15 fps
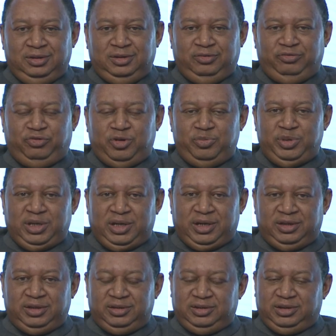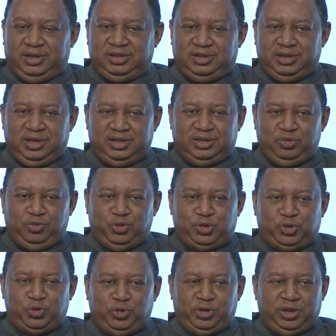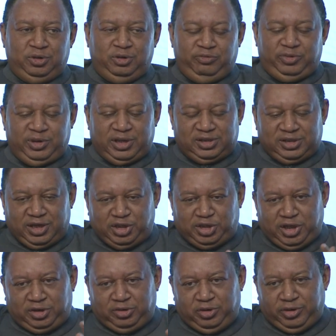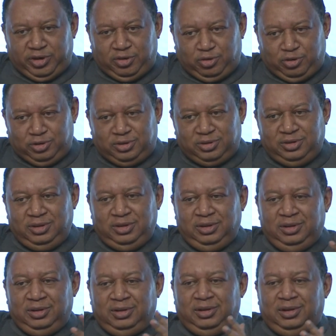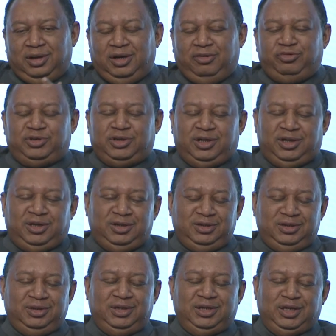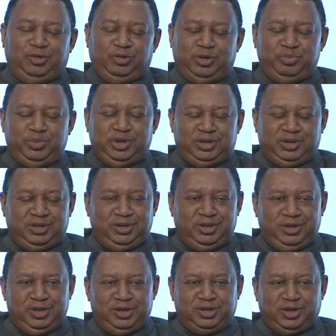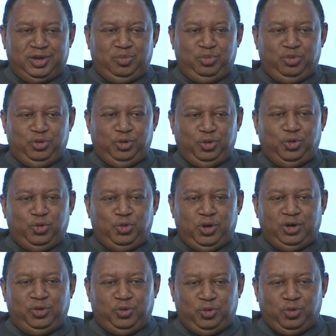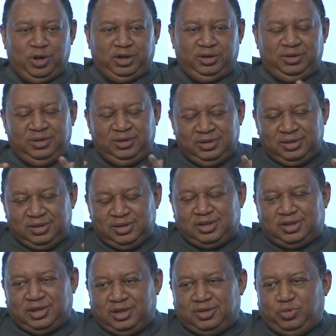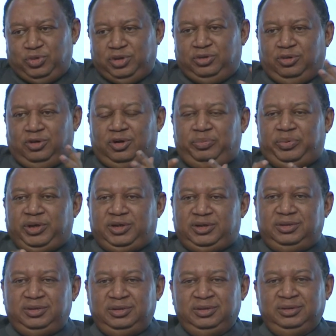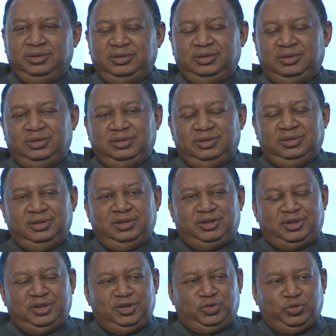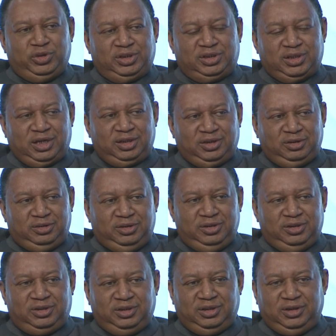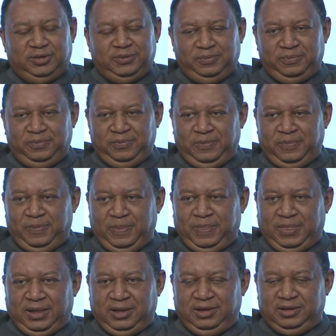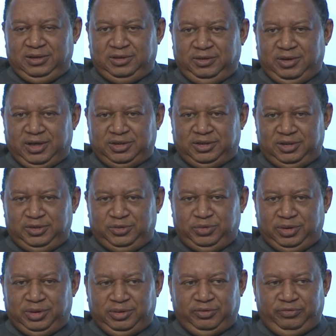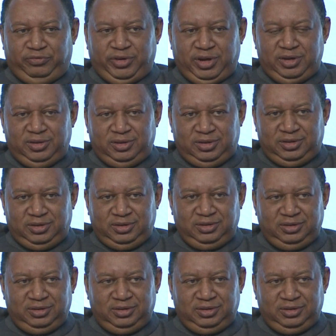For me, as a good student of theirs, I checked the records after our meeting in Istanbul, who and who had sat with OPEC since we started these interactions with our friends.